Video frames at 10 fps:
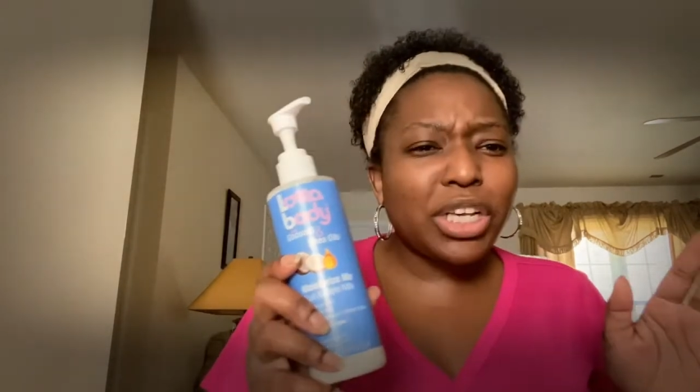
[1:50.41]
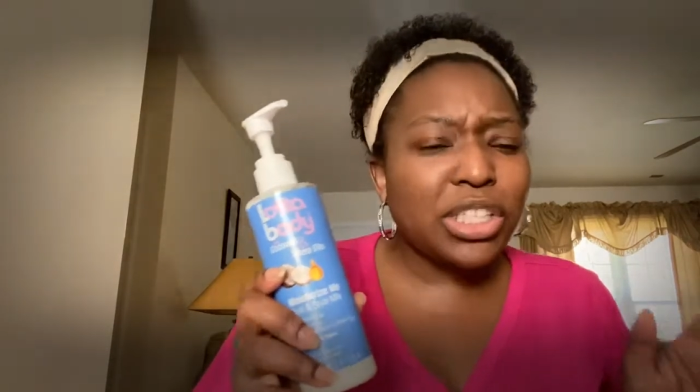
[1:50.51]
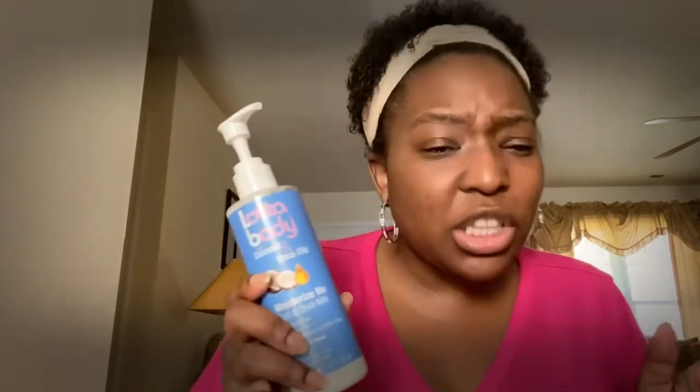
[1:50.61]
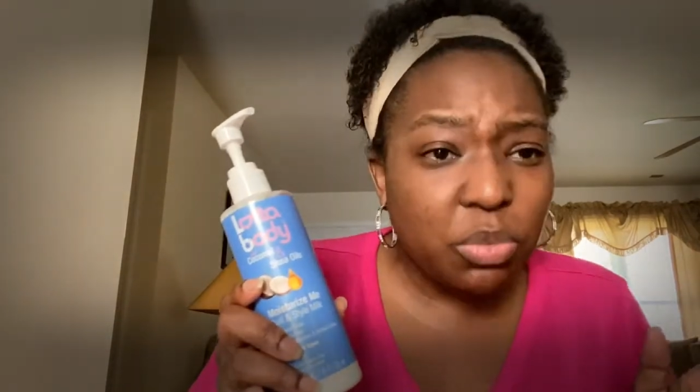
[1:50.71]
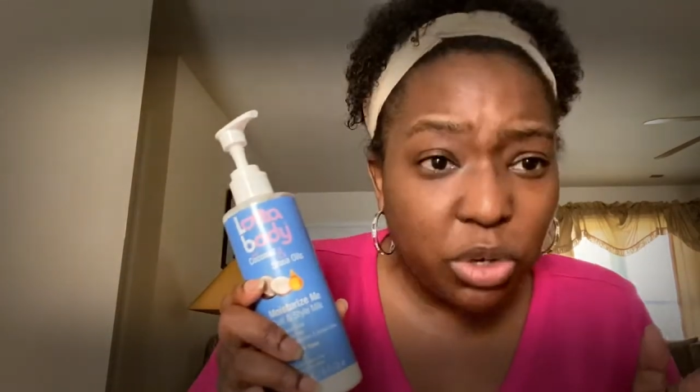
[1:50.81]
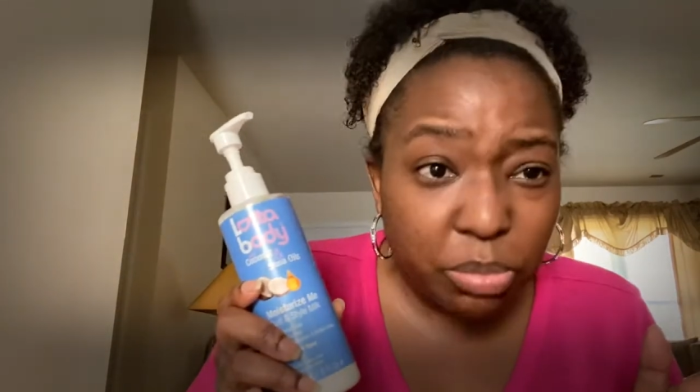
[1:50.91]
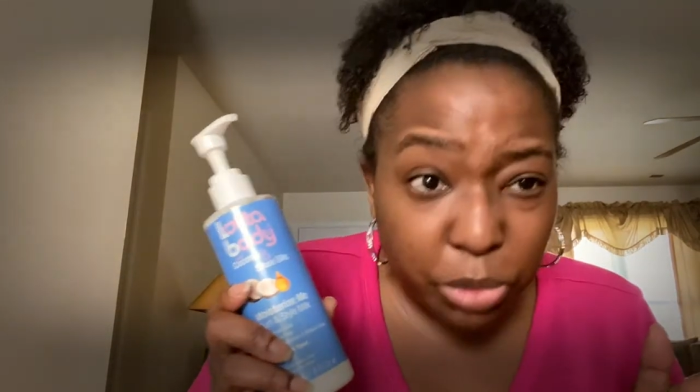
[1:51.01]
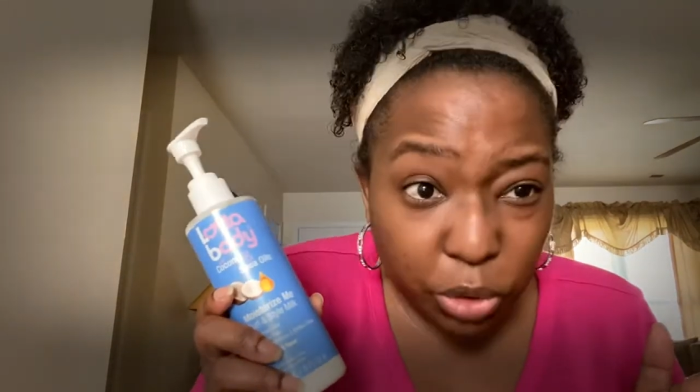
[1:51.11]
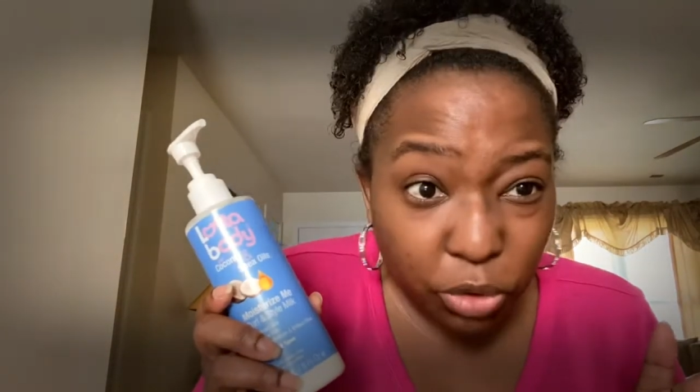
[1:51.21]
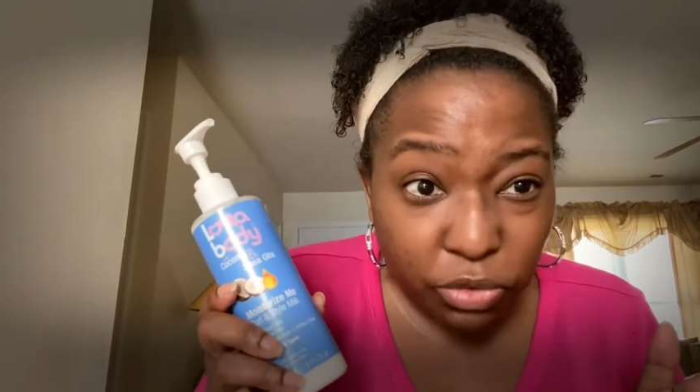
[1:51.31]
say the word
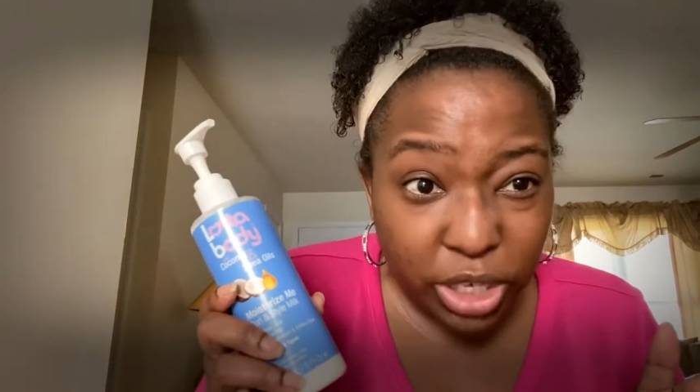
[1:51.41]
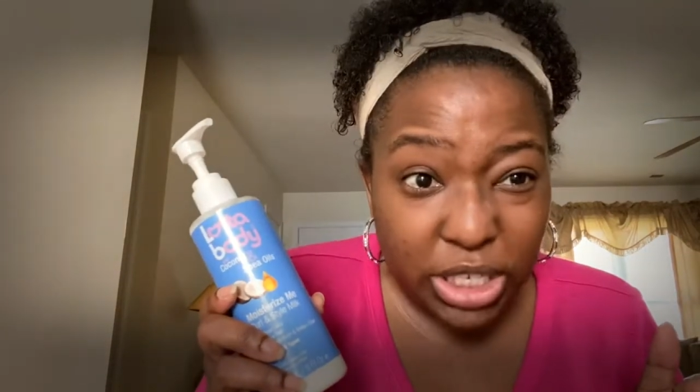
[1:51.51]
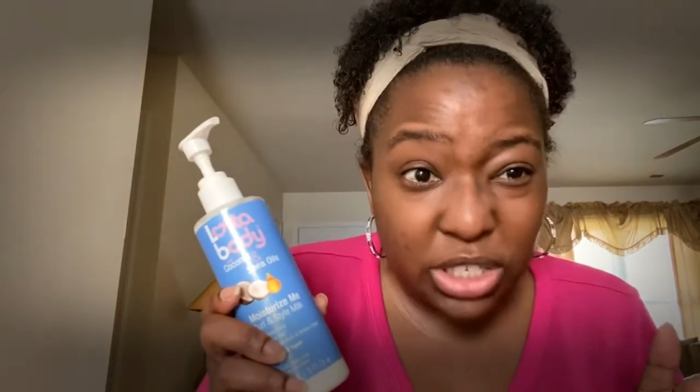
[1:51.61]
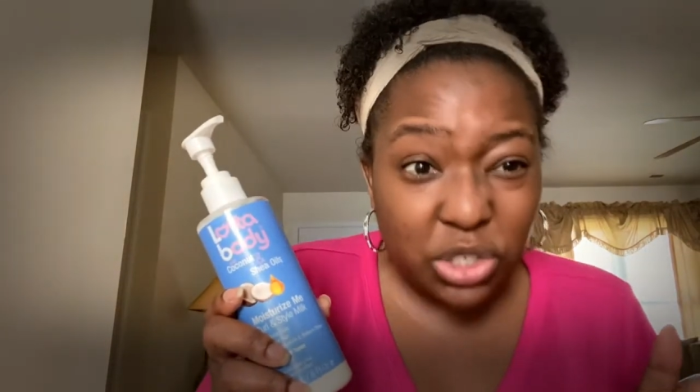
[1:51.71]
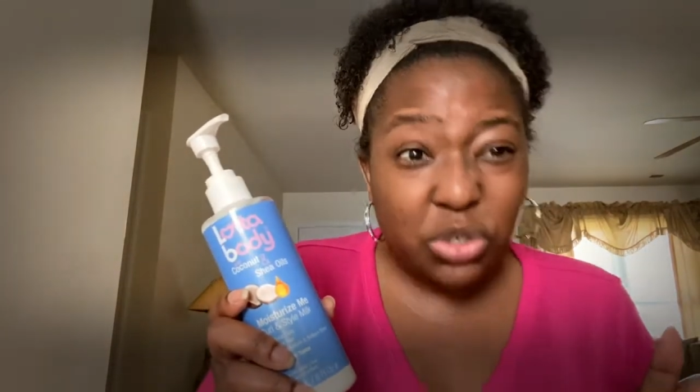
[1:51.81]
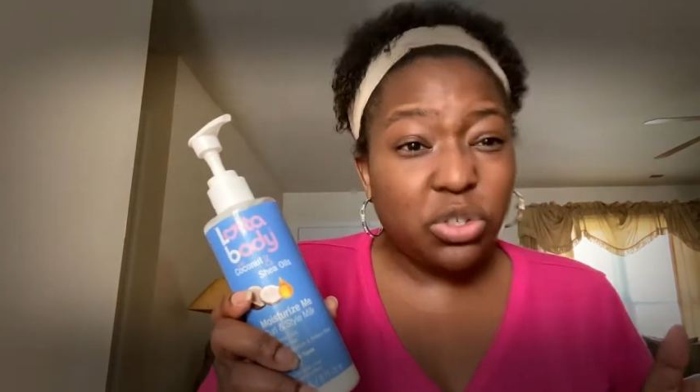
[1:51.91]
milk funny, so